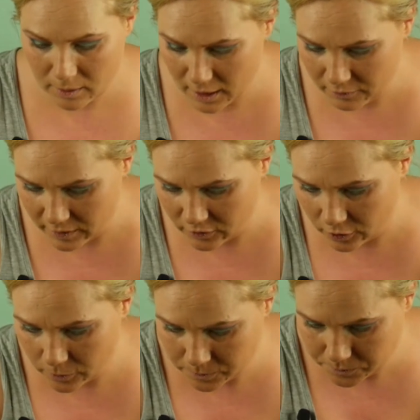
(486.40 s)
I think
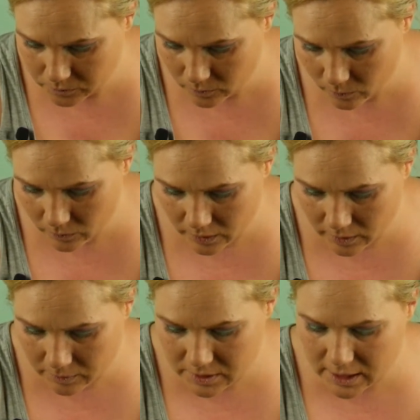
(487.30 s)
so.
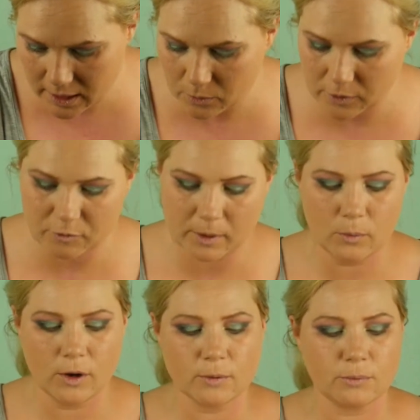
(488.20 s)
Then with my
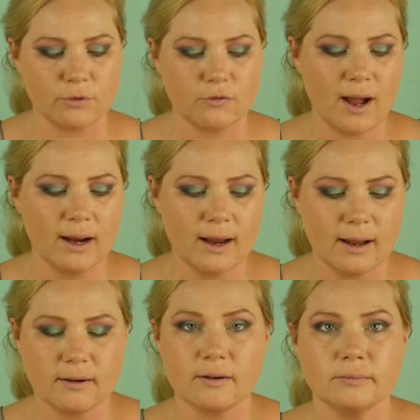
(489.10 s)
waterproof
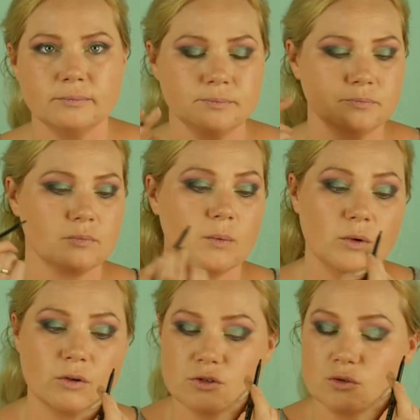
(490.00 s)
eyeliner, I'm
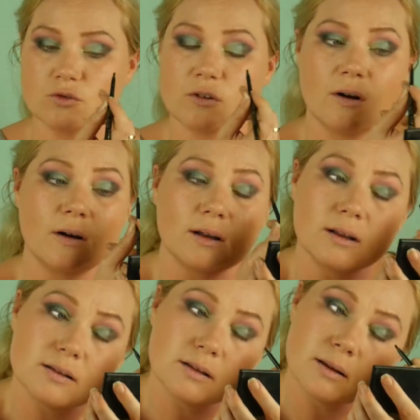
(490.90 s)
going to draw a
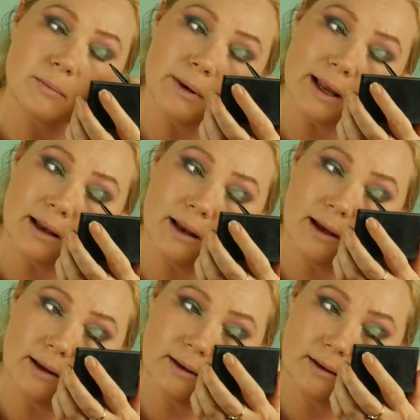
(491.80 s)
black
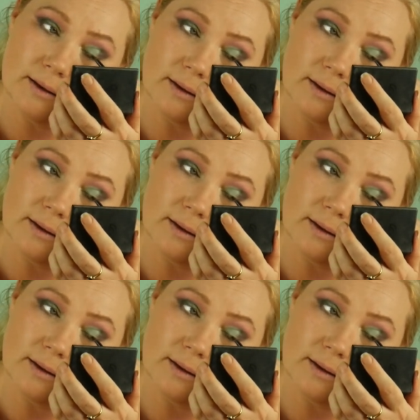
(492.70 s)
line.